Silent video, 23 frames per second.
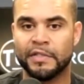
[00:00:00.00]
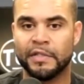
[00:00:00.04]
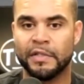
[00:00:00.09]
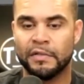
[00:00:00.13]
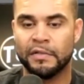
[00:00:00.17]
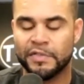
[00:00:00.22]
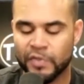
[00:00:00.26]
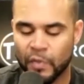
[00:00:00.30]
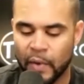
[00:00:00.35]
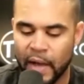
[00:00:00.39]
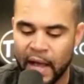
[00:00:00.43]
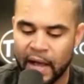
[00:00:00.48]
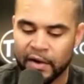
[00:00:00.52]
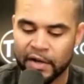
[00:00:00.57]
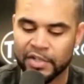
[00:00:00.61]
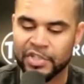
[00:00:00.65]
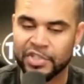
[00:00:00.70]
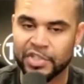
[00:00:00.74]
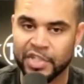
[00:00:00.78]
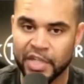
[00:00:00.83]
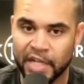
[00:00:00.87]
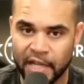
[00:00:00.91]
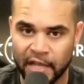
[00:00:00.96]
So how did
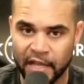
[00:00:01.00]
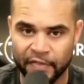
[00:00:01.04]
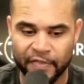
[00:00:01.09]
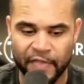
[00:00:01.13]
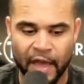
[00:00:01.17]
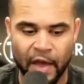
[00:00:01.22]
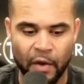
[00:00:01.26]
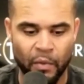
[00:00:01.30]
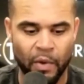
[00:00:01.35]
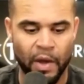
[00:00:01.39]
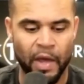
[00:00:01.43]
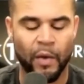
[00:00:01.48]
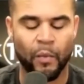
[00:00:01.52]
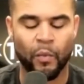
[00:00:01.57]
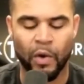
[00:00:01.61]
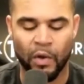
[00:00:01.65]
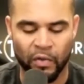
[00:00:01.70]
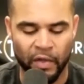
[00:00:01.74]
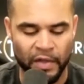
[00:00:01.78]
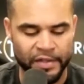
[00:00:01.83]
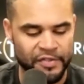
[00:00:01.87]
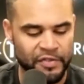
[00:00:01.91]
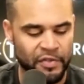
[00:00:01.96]
she get that way? Well,
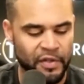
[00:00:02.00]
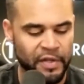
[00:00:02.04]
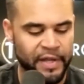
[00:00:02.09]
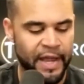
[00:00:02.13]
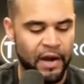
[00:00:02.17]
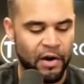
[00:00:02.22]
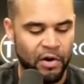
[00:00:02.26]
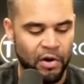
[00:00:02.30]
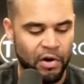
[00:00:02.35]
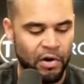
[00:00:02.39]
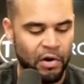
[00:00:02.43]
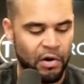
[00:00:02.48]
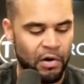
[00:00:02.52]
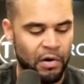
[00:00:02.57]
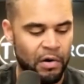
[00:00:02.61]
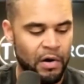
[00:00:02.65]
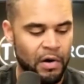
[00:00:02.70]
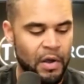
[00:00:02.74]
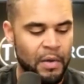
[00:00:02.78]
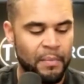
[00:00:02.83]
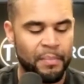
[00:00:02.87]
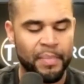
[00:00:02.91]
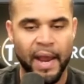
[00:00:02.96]
let's look at her
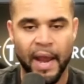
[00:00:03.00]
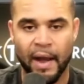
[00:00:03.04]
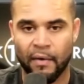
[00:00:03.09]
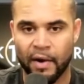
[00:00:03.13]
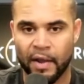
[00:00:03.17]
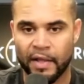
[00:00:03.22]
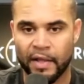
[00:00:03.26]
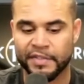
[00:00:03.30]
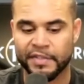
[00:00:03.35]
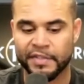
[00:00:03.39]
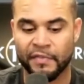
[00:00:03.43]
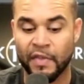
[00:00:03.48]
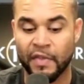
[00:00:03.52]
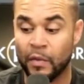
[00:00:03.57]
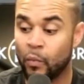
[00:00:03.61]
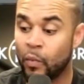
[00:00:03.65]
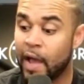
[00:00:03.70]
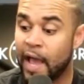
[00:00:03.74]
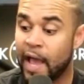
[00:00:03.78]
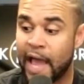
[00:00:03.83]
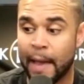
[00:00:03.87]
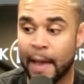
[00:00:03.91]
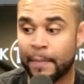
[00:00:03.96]
parents. And then what
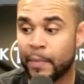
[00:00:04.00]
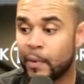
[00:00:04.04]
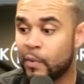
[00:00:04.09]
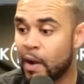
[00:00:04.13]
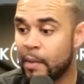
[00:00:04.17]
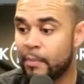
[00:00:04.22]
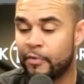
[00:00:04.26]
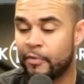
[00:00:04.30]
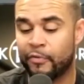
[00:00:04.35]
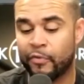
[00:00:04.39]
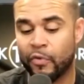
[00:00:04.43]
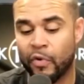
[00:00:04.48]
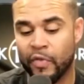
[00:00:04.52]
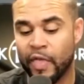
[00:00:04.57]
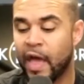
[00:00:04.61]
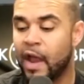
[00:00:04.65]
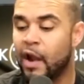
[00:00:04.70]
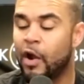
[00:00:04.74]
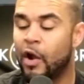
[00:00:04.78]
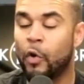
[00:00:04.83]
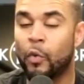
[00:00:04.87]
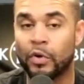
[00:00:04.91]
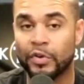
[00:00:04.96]
happened right before that?
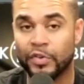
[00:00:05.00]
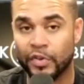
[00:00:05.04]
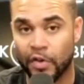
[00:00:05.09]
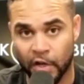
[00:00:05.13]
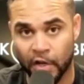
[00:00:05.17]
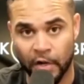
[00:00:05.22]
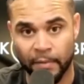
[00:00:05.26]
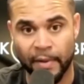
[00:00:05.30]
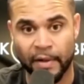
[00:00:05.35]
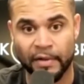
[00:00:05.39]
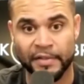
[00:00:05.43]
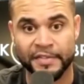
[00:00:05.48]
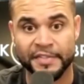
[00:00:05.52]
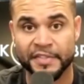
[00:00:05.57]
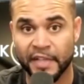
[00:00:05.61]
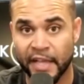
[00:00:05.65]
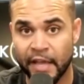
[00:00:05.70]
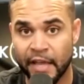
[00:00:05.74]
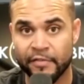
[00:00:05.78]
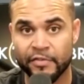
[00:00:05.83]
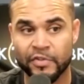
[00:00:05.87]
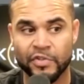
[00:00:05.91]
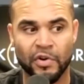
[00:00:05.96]
Oh, we're talking about
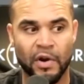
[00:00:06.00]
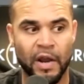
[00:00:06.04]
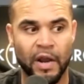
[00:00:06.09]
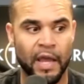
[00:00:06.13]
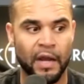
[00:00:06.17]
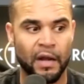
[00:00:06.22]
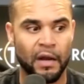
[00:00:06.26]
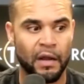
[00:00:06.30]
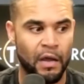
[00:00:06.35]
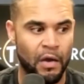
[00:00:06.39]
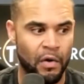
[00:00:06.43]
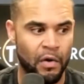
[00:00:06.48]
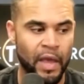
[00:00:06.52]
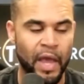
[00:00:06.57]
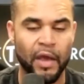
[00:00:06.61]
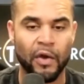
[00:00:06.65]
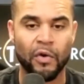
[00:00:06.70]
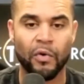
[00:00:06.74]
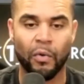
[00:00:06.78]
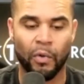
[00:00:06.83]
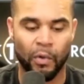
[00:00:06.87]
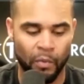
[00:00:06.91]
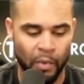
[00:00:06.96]
slave trade. Okay,
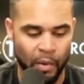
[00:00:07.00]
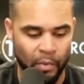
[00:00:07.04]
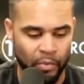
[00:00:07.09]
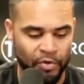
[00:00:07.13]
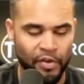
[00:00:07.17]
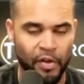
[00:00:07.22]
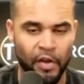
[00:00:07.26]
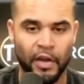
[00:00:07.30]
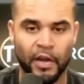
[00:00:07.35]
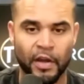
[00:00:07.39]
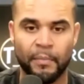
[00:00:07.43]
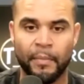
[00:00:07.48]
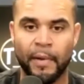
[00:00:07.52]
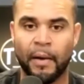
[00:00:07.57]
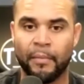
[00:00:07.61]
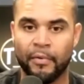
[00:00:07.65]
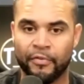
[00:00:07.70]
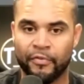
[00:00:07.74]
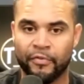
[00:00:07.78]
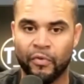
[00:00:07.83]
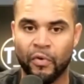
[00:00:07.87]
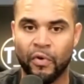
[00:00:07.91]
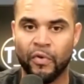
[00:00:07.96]
cool. And what we're talking about
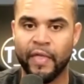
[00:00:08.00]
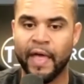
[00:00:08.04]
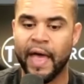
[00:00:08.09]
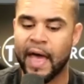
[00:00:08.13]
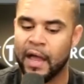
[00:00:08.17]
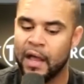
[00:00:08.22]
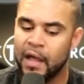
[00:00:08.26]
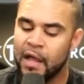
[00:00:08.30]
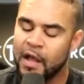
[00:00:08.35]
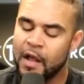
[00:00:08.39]
before that.